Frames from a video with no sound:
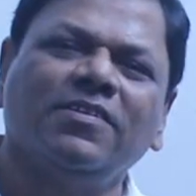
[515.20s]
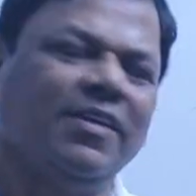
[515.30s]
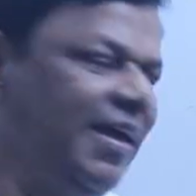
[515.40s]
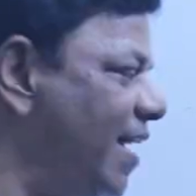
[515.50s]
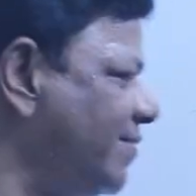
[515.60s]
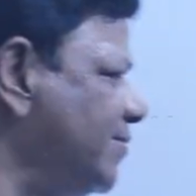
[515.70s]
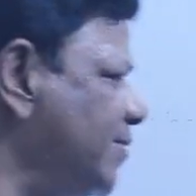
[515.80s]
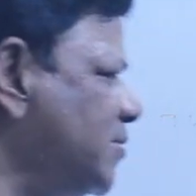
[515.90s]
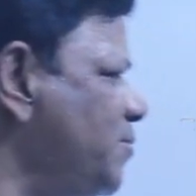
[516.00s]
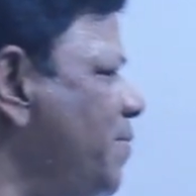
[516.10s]

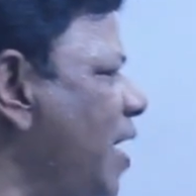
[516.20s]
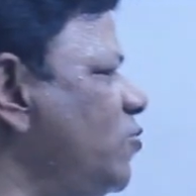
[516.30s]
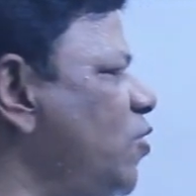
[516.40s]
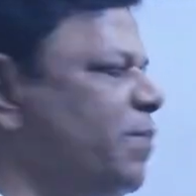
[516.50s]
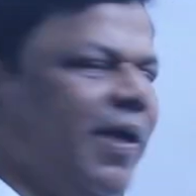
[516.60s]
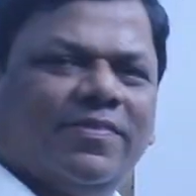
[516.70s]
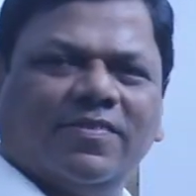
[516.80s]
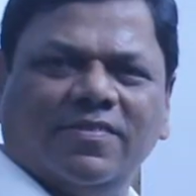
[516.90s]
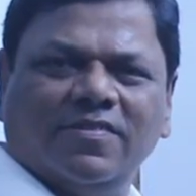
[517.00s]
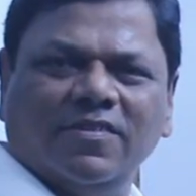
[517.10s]
X-intercept value of
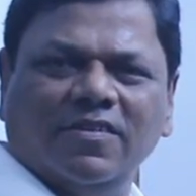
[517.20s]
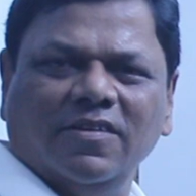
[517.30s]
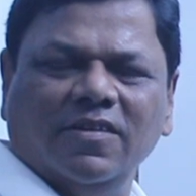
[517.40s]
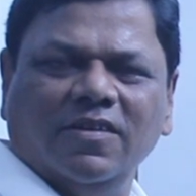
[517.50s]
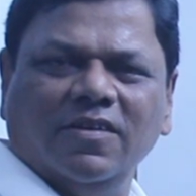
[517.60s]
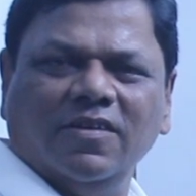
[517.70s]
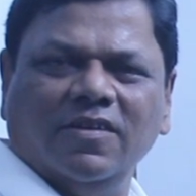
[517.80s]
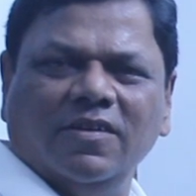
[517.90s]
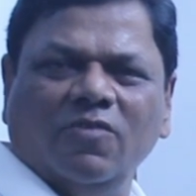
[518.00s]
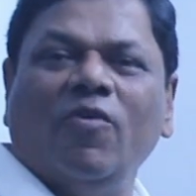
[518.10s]
x.
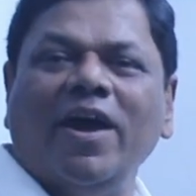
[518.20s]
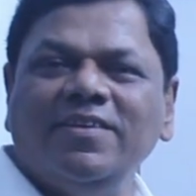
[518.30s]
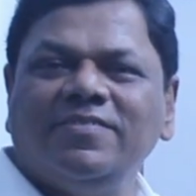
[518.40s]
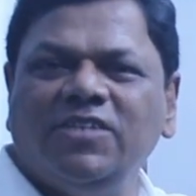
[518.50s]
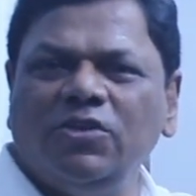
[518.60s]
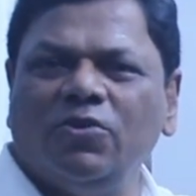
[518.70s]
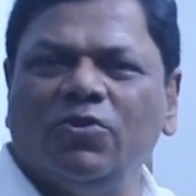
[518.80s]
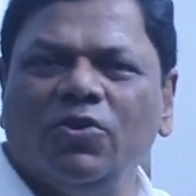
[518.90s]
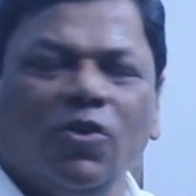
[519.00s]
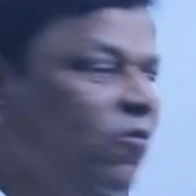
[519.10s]
Y is
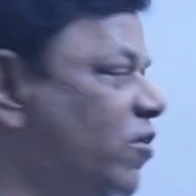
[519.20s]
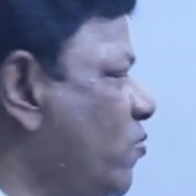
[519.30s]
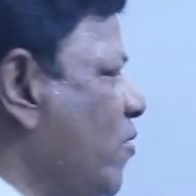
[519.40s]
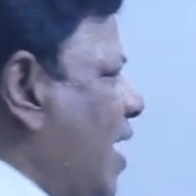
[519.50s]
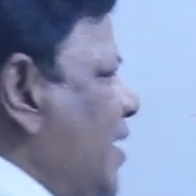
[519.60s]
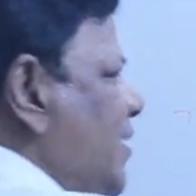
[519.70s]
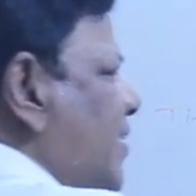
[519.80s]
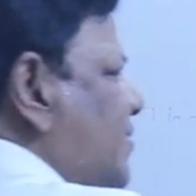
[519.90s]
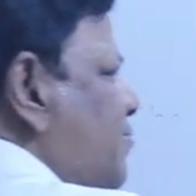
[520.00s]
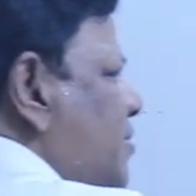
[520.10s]
0. When
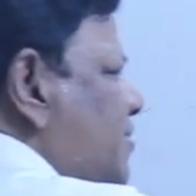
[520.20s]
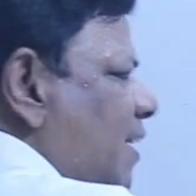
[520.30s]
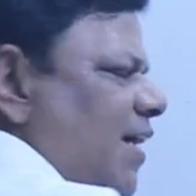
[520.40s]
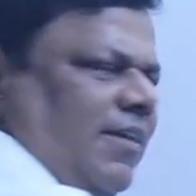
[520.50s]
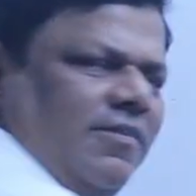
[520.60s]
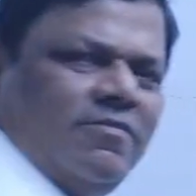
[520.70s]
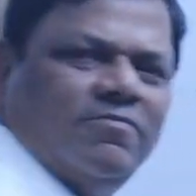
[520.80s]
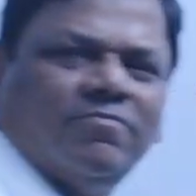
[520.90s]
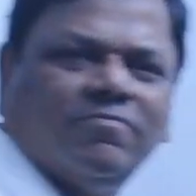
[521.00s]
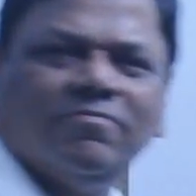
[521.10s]
y-intercept is taken,
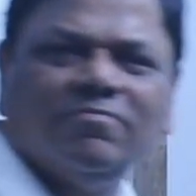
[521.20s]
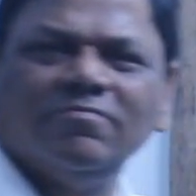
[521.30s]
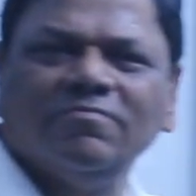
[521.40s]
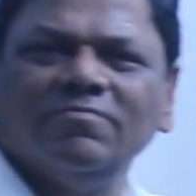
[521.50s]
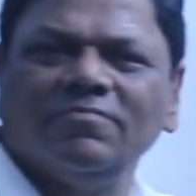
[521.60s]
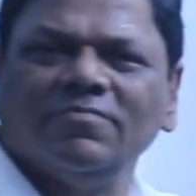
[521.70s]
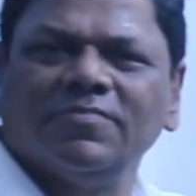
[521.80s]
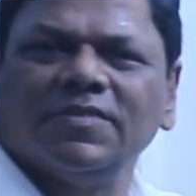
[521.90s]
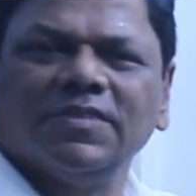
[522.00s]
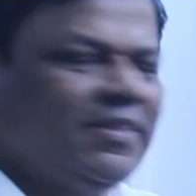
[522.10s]

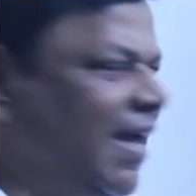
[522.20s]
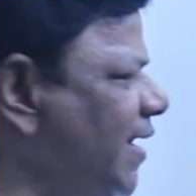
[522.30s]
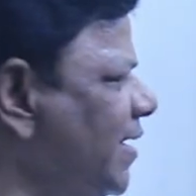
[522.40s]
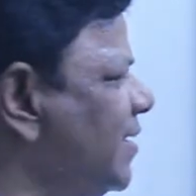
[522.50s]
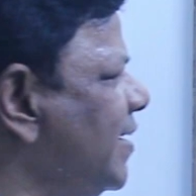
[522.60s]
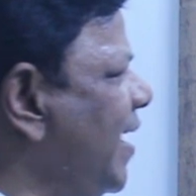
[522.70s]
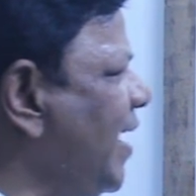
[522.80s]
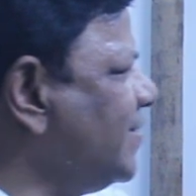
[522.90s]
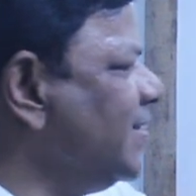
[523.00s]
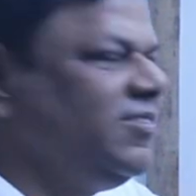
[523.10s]
then
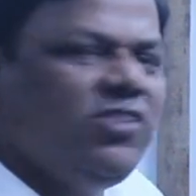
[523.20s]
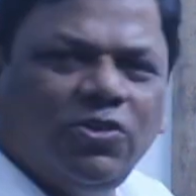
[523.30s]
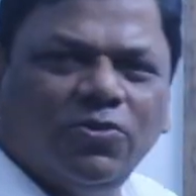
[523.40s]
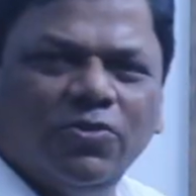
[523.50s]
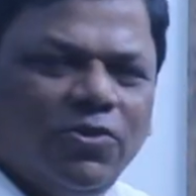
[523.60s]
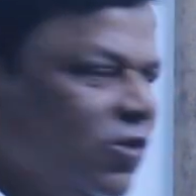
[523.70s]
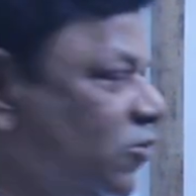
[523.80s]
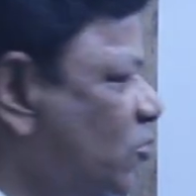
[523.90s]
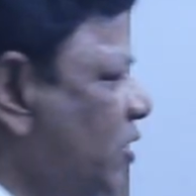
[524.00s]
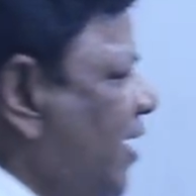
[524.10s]
x is 0.
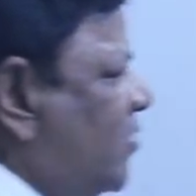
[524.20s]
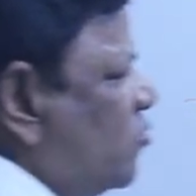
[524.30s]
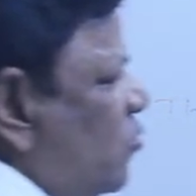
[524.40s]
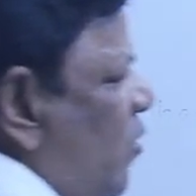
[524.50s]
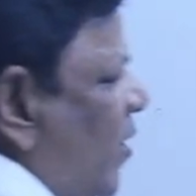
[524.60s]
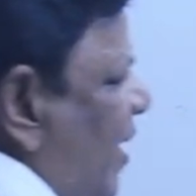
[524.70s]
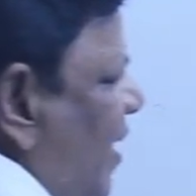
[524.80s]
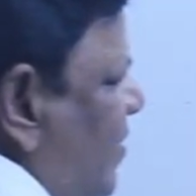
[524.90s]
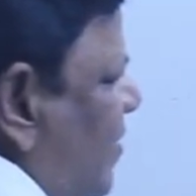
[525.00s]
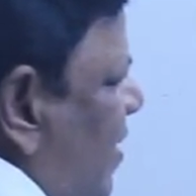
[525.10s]
So it should be what
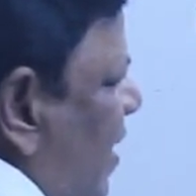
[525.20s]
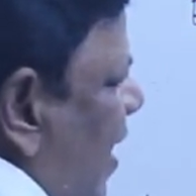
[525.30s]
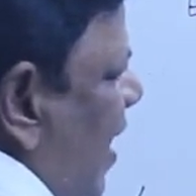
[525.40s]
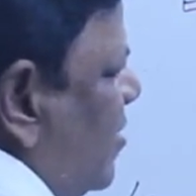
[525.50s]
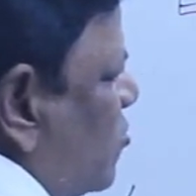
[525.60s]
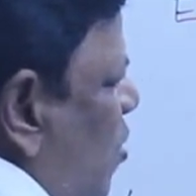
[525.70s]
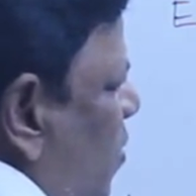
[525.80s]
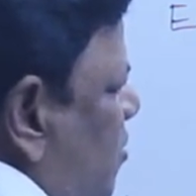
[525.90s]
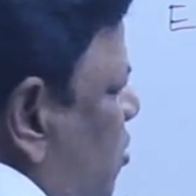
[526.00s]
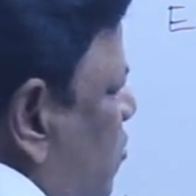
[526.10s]
is? X
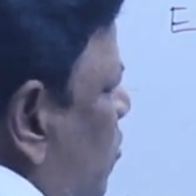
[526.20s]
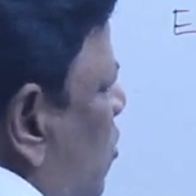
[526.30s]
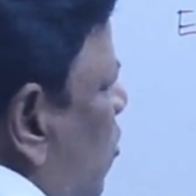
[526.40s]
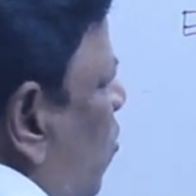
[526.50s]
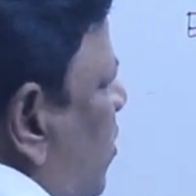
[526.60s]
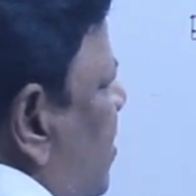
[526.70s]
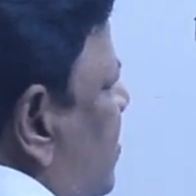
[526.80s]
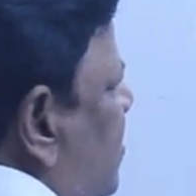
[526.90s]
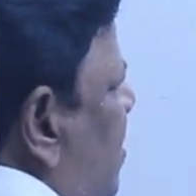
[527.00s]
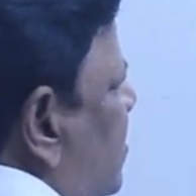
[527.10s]
comma 0. What
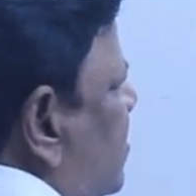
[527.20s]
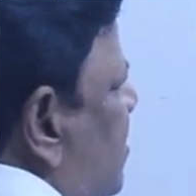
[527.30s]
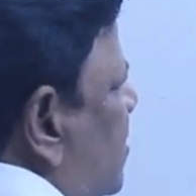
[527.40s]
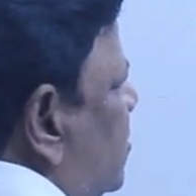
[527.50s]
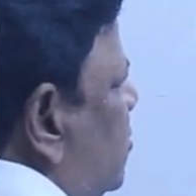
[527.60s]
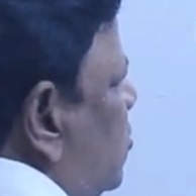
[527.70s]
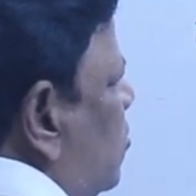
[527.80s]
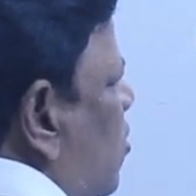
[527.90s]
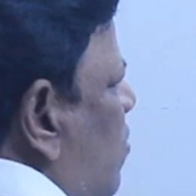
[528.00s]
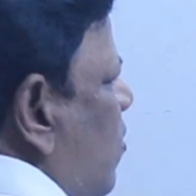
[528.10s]
is this?
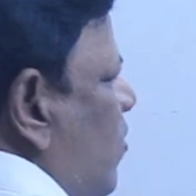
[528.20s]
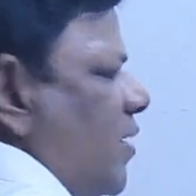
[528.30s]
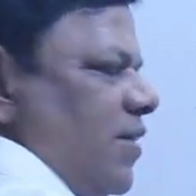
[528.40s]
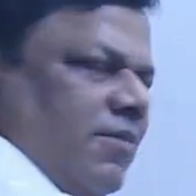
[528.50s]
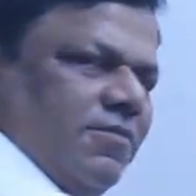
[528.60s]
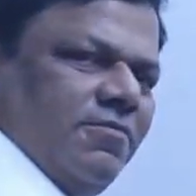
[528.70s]
0 comma y.